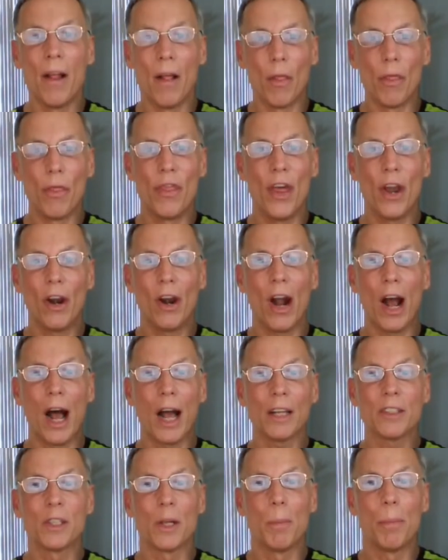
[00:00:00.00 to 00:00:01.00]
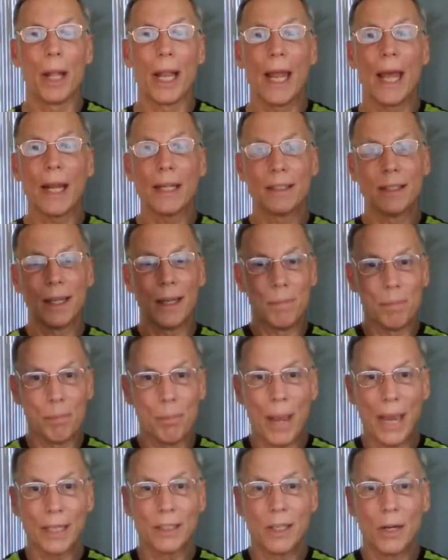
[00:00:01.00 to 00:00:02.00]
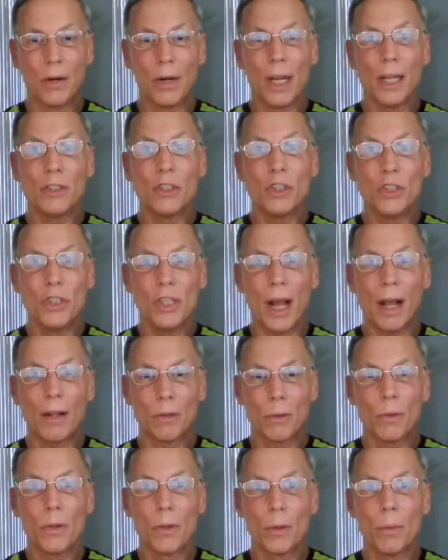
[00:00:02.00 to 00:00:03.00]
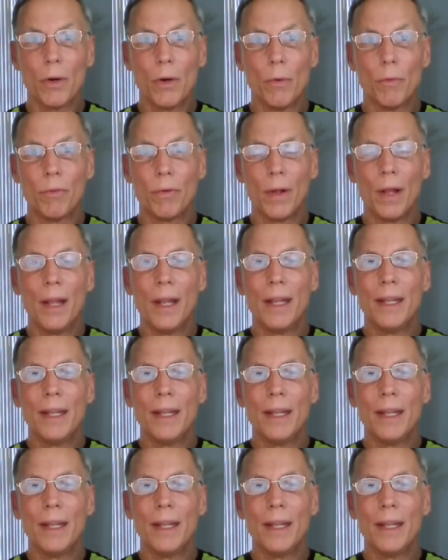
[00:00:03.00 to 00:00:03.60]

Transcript: their oxalobacteria shot through the roof.